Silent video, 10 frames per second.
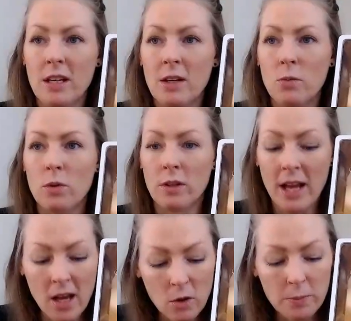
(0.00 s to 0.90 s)
will
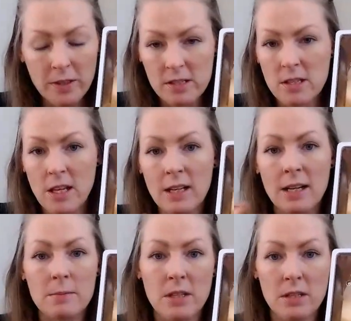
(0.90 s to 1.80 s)
help this thing
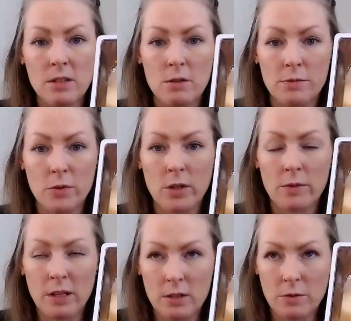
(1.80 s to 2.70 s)
come in, into
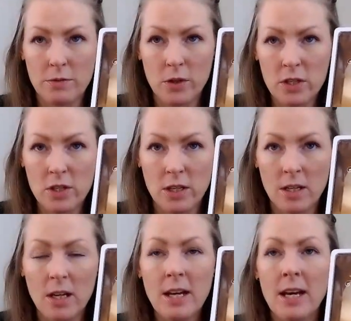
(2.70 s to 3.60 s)
into fruition
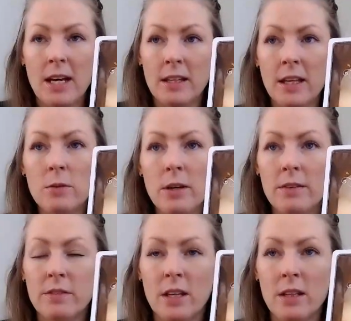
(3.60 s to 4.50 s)
another way of
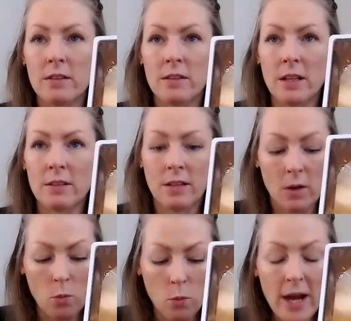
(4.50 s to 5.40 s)
saying is
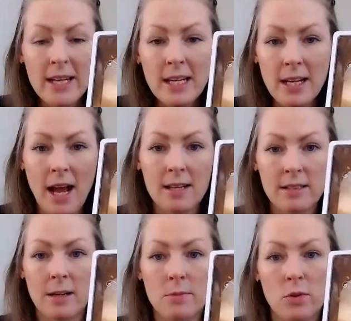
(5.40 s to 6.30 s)
when it has
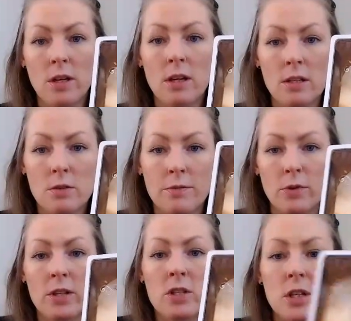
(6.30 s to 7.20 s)
come to into
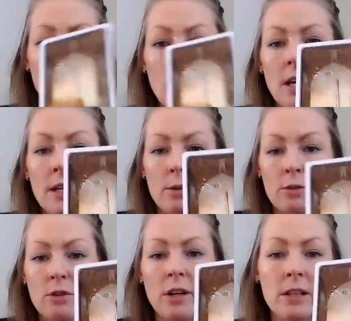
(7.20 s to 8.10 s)
fruition you're
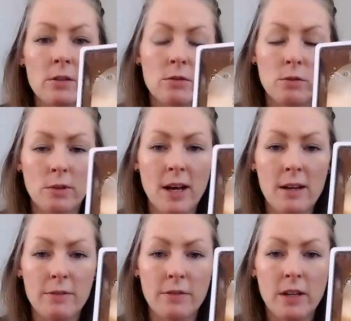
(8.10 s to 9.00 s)
starting this new
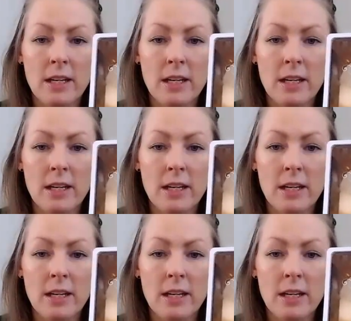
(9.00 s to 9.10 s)
life